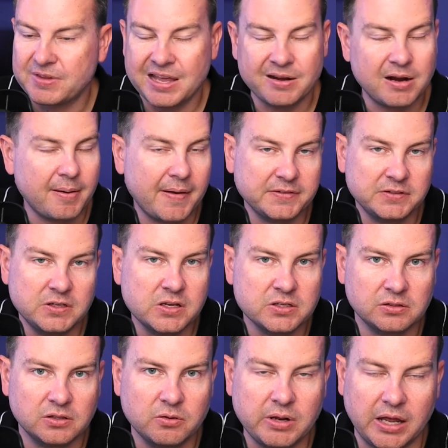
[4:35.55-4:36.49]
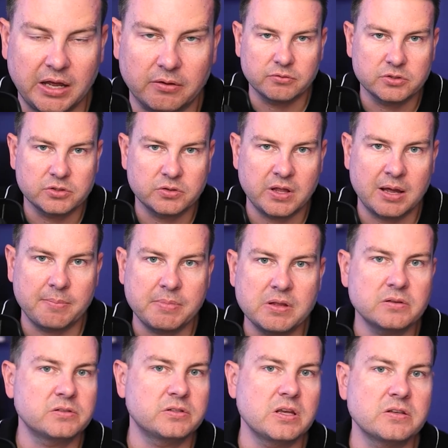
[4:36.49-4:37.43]
And I'm not seeing slowdown. So that
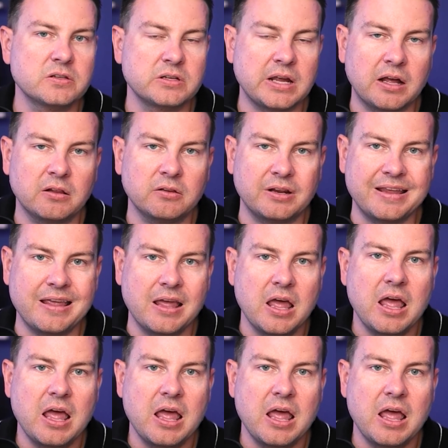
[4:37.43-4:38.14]
means seasonality